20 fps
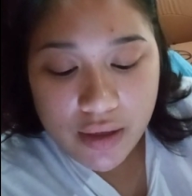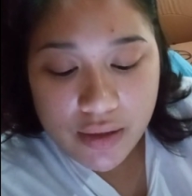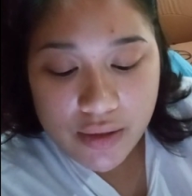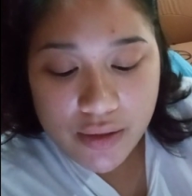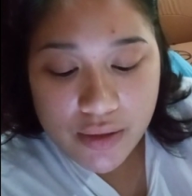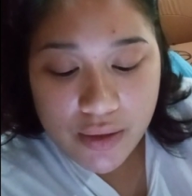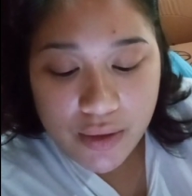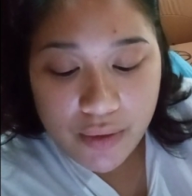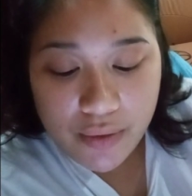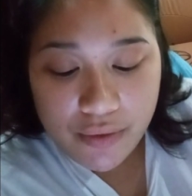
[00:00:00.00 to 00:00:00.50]

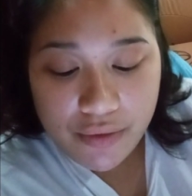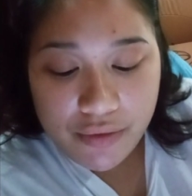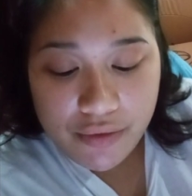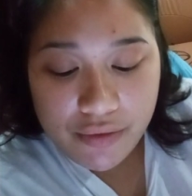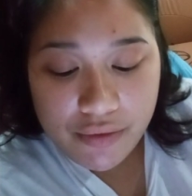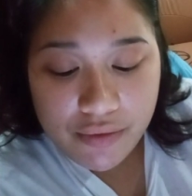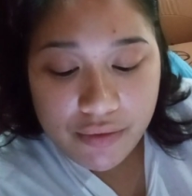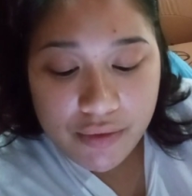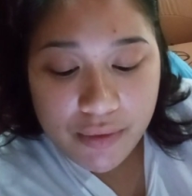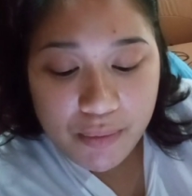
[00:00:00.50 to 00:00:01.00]
So,
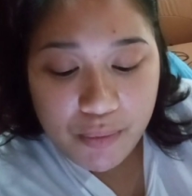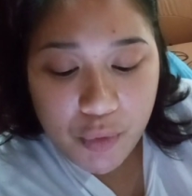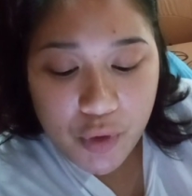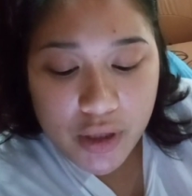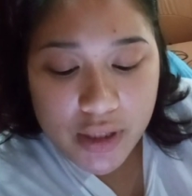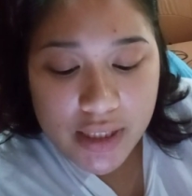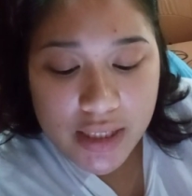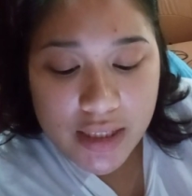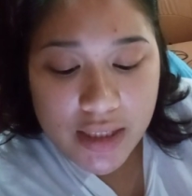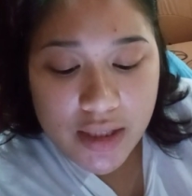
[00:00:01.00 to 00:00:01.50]
the
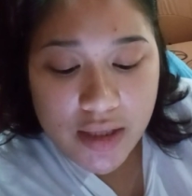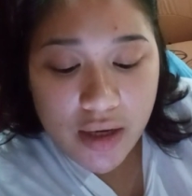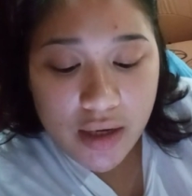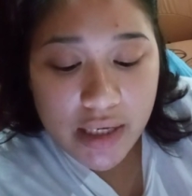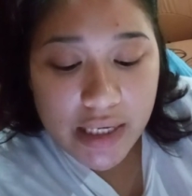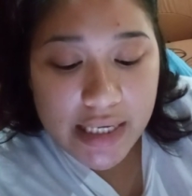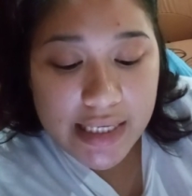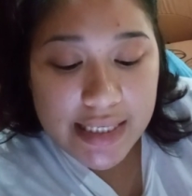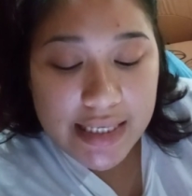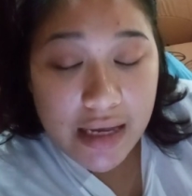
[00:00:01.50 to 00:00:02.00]
present
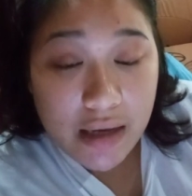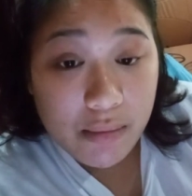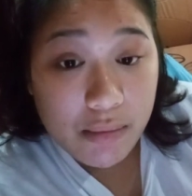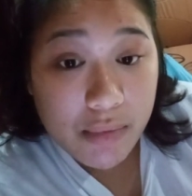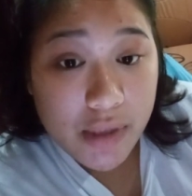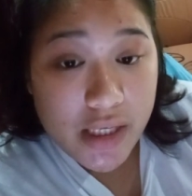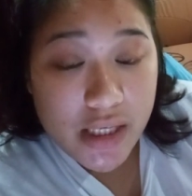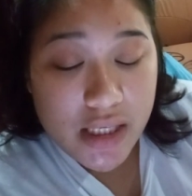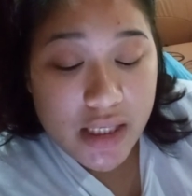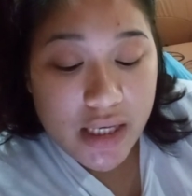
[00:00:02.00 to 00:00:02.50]
study
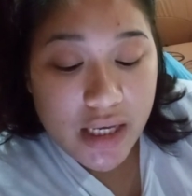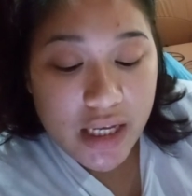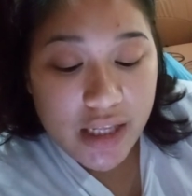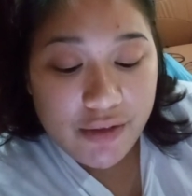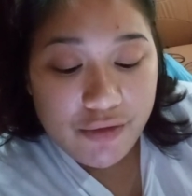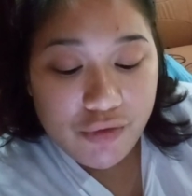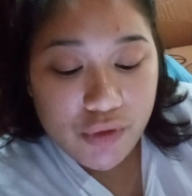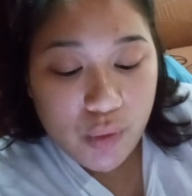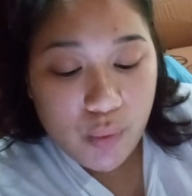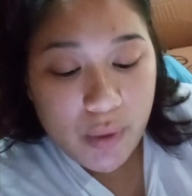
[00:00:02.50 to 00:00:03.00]
examines the
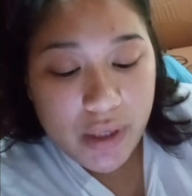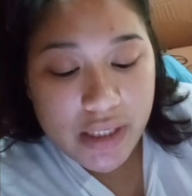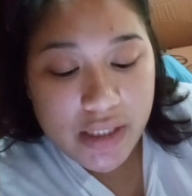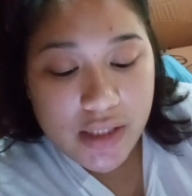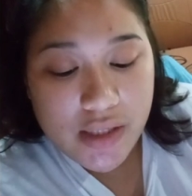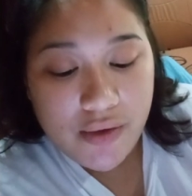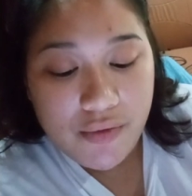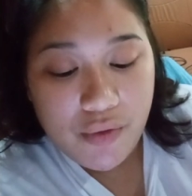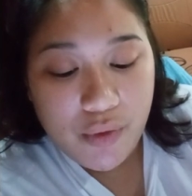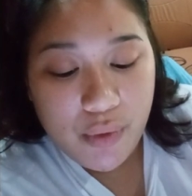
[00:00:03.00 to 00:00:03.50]

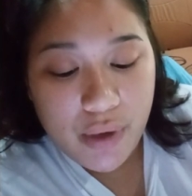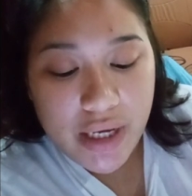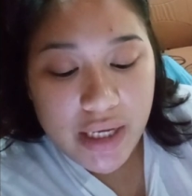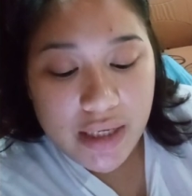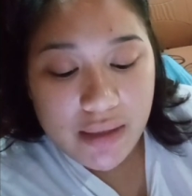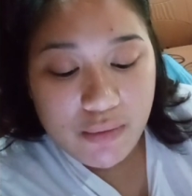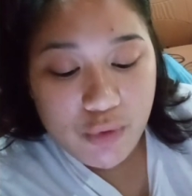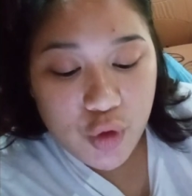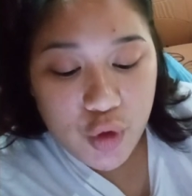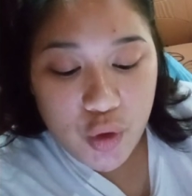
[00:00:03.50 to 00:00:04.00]
influence of
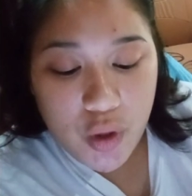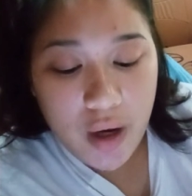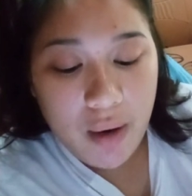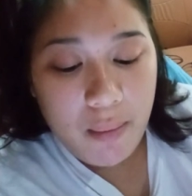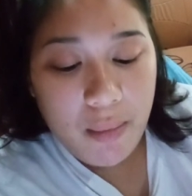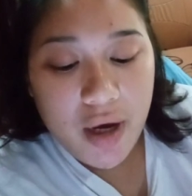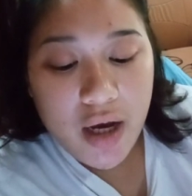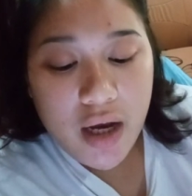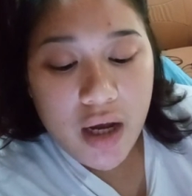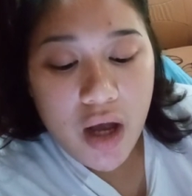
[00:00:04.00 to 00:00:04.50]
creative
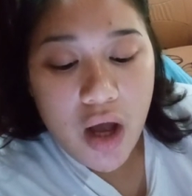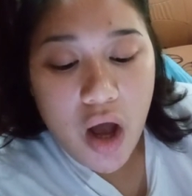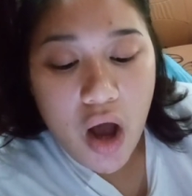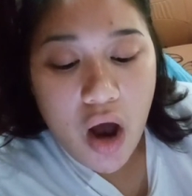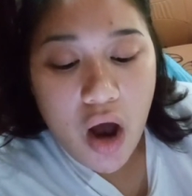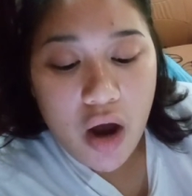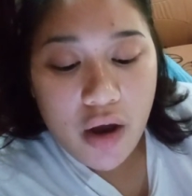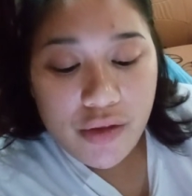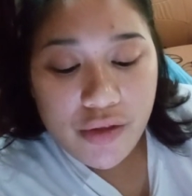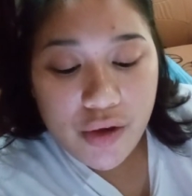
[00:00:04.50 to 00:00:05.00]
drama
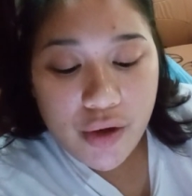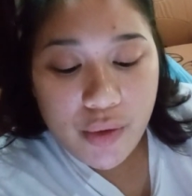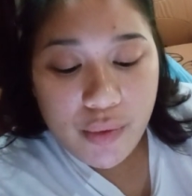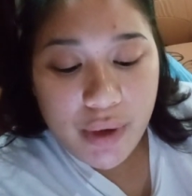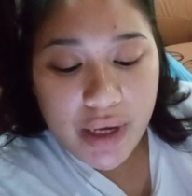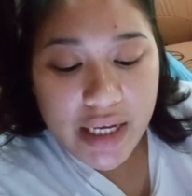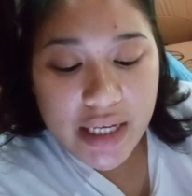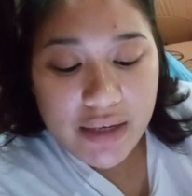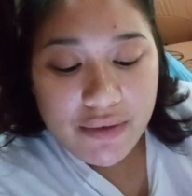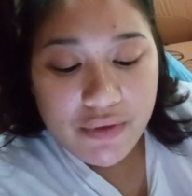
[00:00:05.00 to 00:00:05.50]
on the
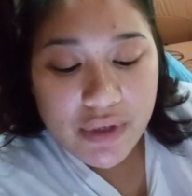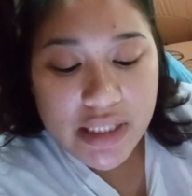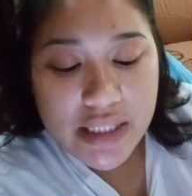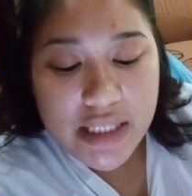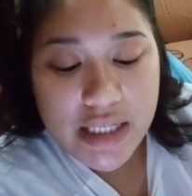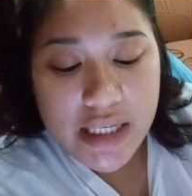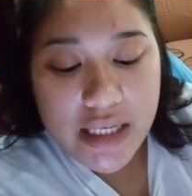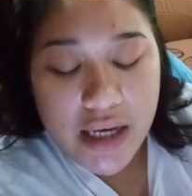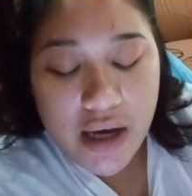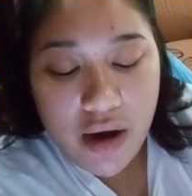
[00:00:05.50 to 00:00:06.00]

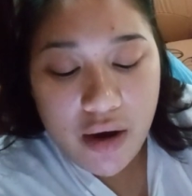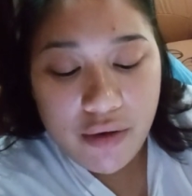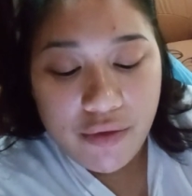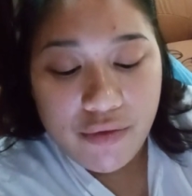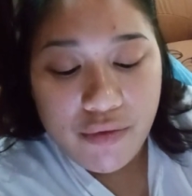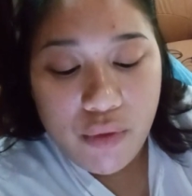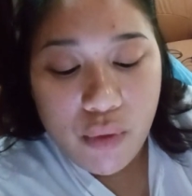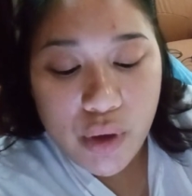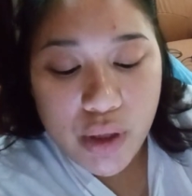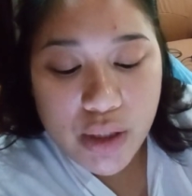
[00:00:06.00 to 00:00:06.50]
creativity
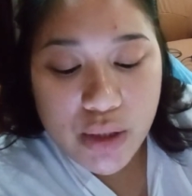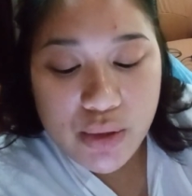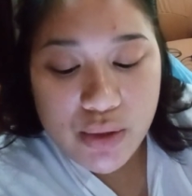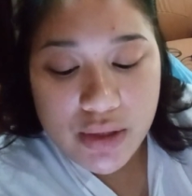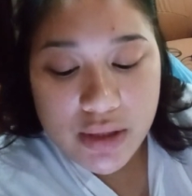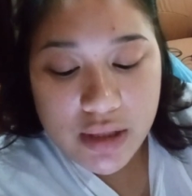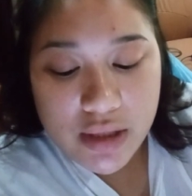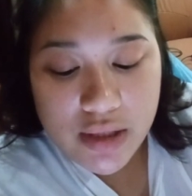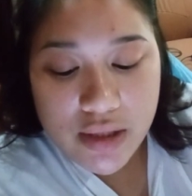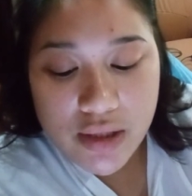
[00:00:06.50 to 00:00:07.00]
of 4 to
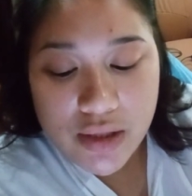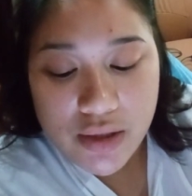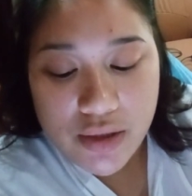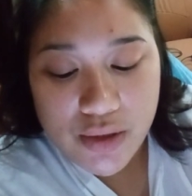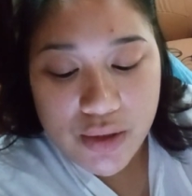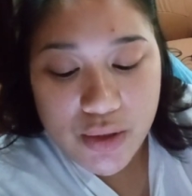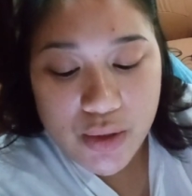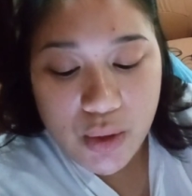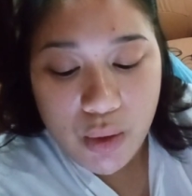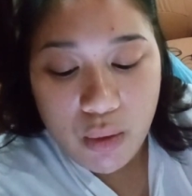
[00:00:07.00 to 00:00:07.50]
6
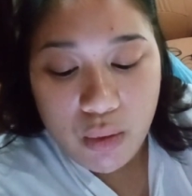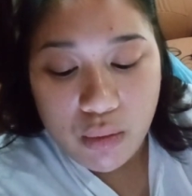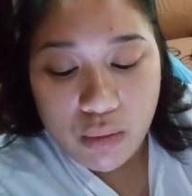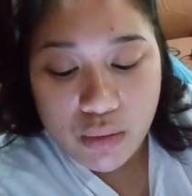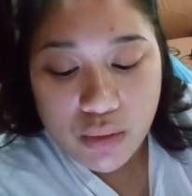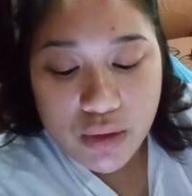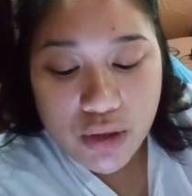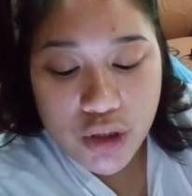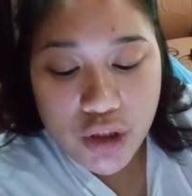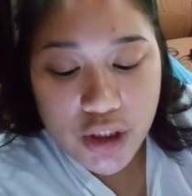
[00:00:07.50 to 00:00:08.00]
years
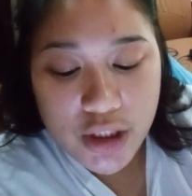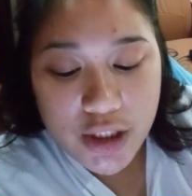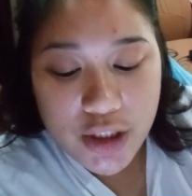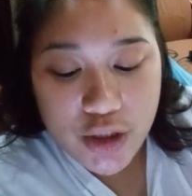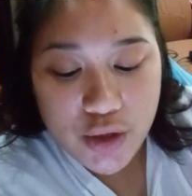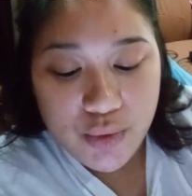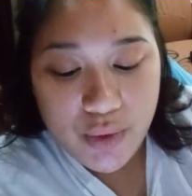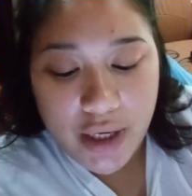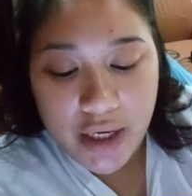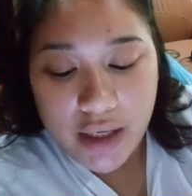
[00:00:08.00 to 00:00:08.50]
old
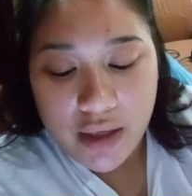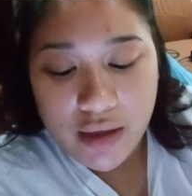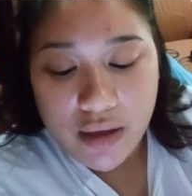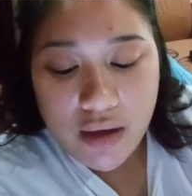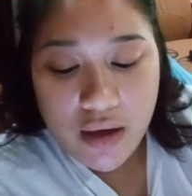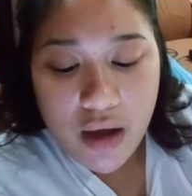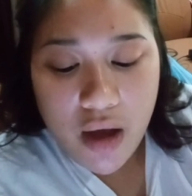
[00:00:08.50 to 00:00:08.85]
children.